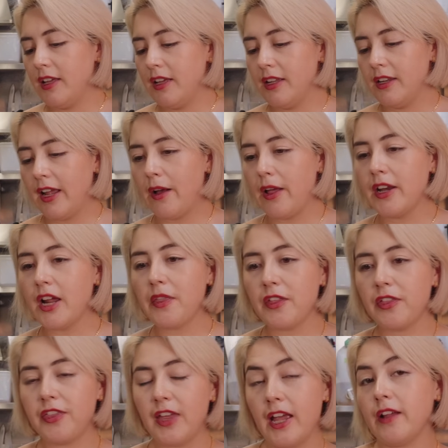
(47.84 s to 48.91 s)
Now, another
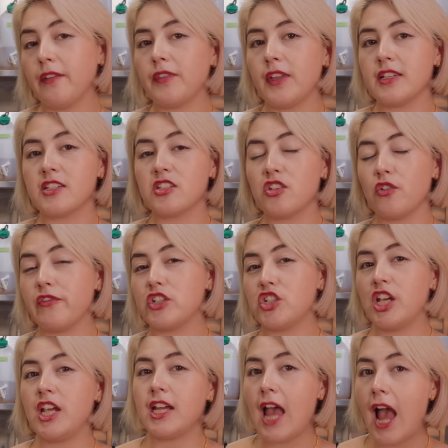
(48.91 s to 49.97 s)
thing that is a sort of a
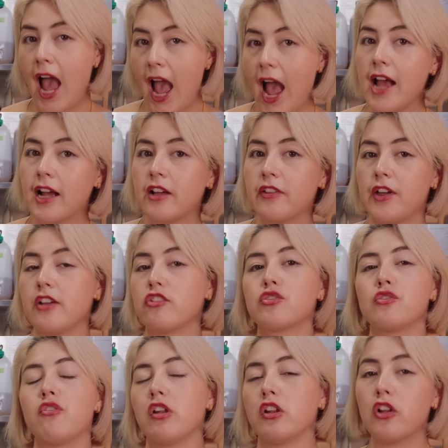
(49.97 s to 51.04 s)
cheek hack that I
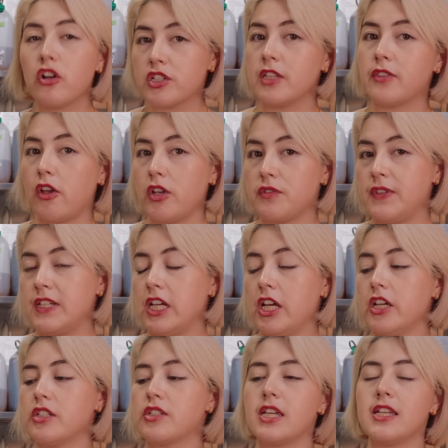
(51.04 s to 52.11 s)
saw a lot in those
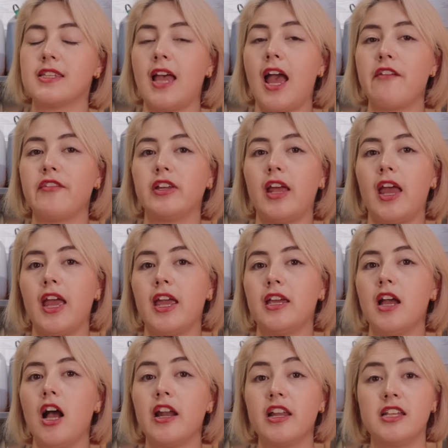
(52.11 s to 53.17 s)
videos is having a
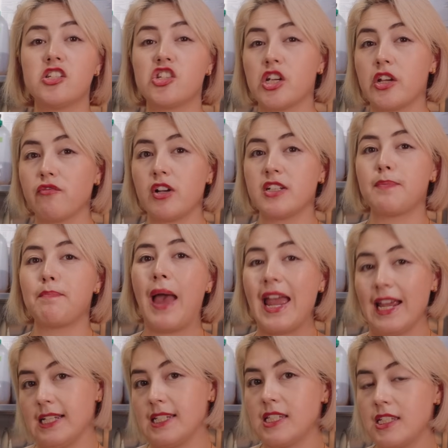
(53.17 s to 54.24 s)
Hainanese chicken rice
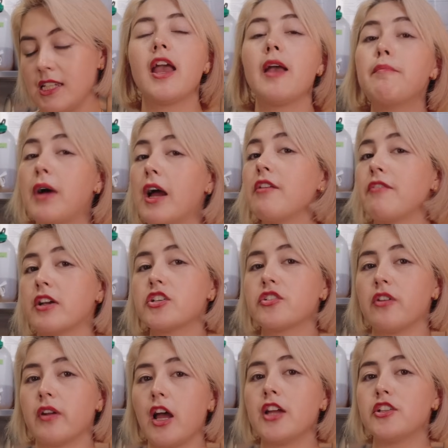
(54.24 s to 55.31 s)
paste. In my
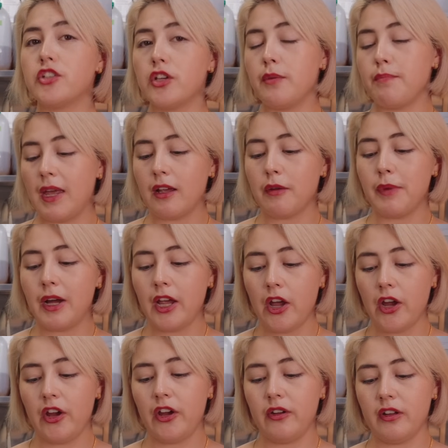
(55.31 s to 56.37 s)
restaurant, I do make my
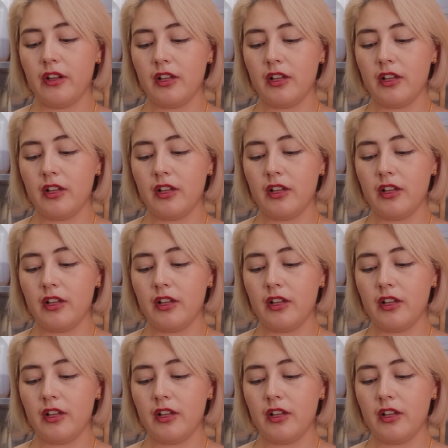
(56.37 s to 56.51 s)
own